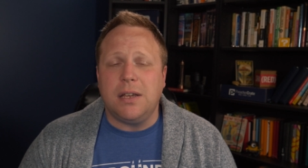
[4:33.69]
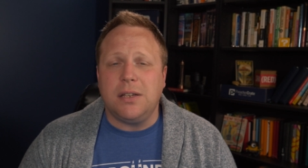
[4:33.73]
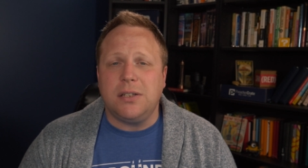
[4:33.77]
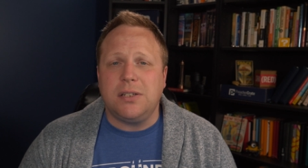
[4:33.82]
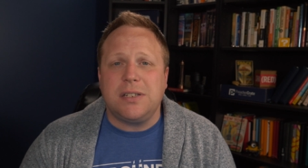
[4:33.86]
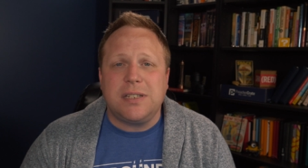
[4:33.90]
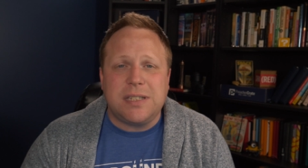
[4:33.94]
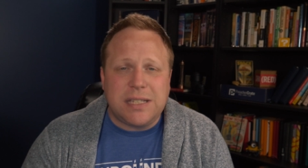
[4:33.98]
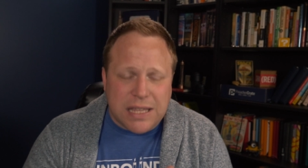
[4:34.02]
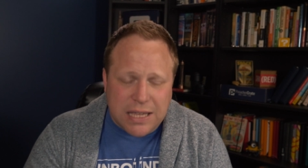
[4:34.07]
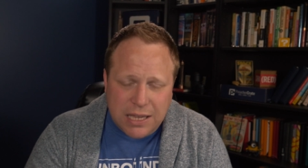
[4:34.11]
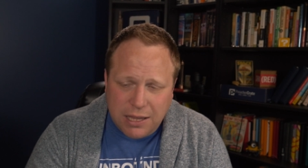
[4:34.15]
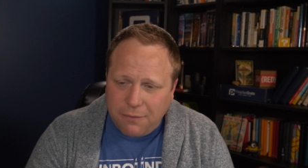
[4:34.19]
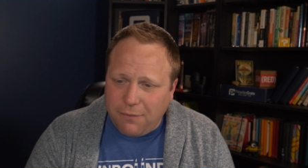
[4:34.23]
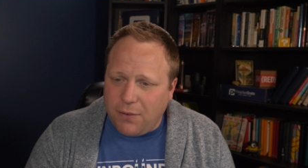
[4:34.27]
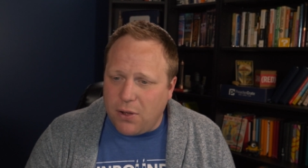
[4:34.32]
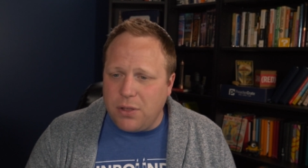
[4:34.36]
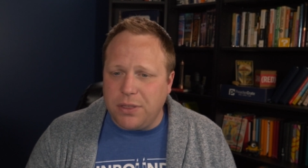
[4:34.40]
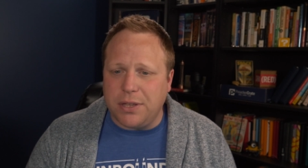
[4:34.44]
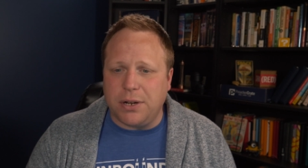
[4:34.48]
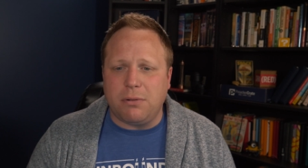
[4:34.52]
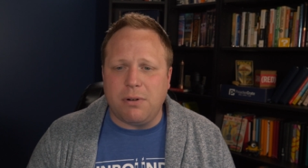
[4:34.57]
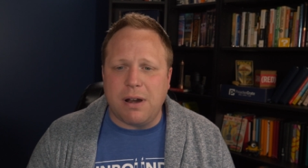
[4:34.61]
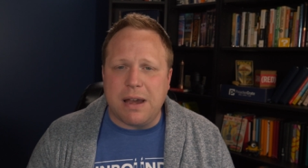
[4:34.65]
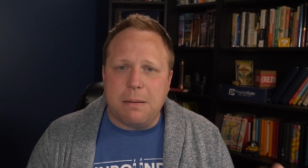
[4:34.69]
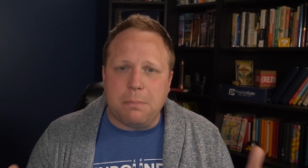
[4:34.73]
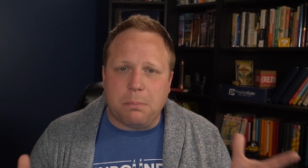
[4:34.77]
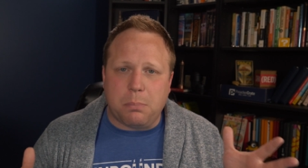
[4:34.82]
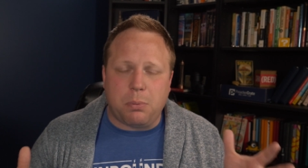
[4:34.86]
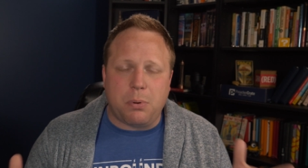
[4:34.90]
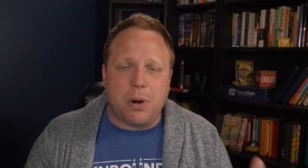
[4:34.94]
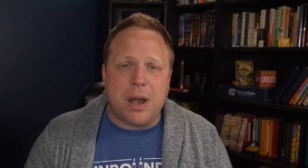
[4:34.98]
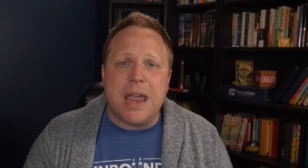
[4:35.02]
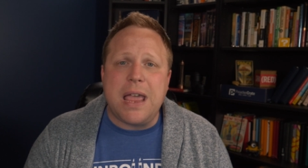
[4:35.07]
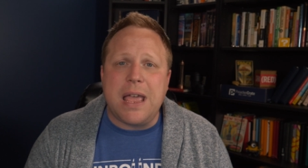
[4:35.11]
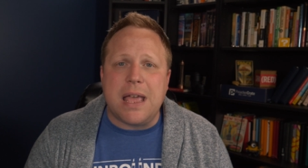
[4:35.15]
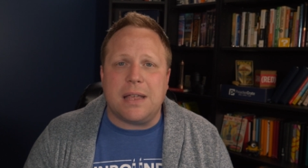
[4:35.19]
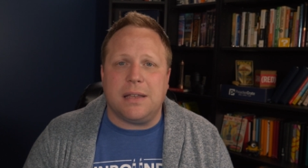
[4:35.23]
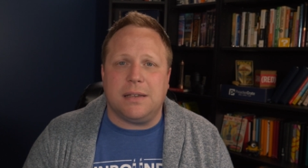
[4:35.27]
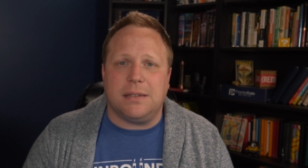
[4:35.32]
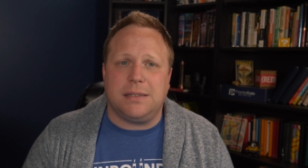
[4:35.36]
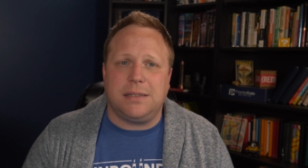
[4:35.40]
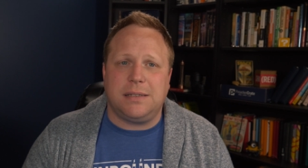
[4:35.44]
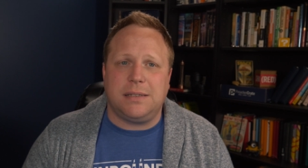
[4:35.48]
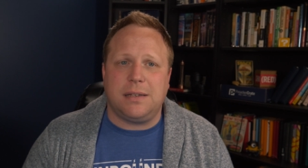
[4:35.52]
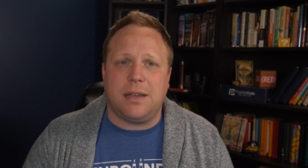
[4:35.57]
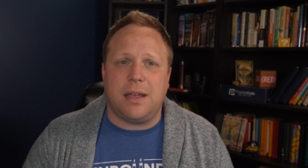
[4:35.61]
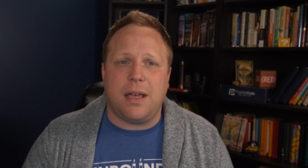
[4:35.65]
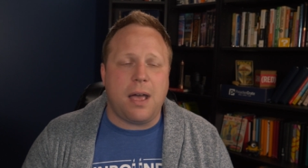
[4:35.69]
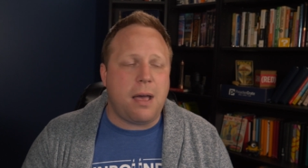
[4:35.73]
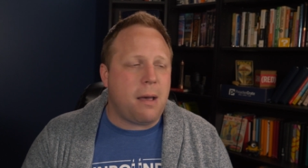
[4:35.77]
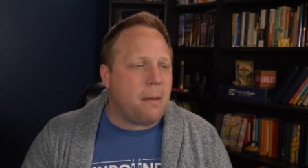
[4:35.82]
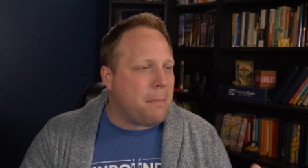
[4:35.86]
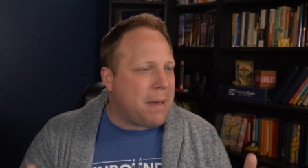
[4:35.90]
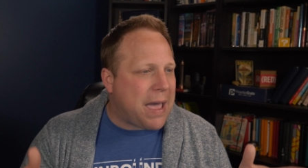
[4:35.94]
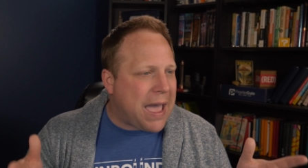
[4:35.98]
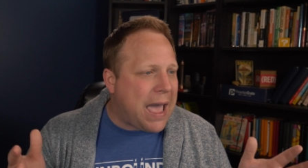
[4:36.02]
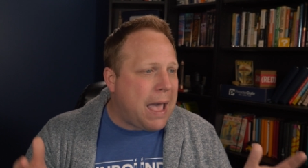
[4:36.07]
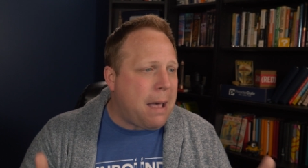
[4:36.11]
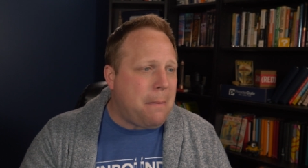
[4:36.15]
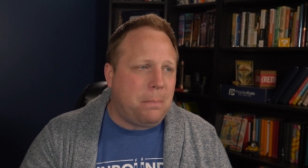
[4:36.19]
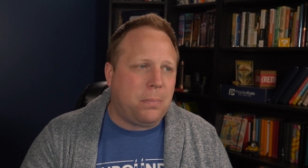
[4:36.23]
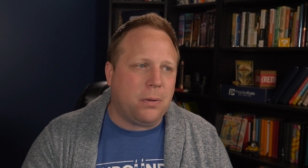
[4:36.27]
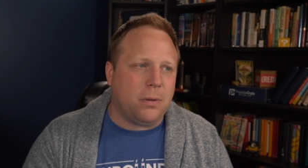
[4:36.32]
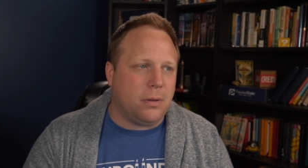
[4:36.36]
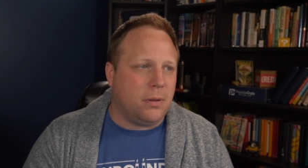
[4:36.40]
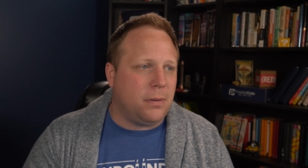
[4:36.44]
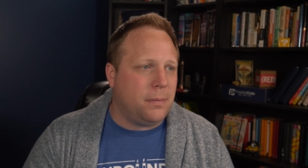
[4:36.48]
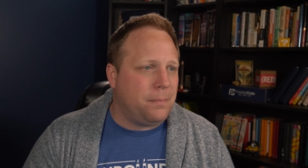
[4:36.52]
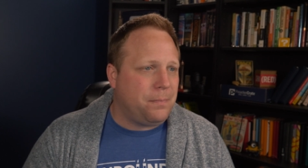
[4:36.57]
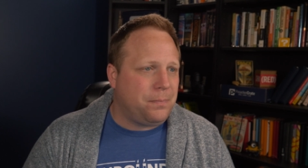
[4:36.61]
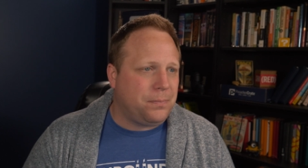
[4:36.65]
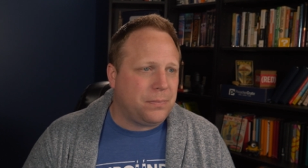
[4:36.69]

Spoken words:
Just think of all the great brands. Apple,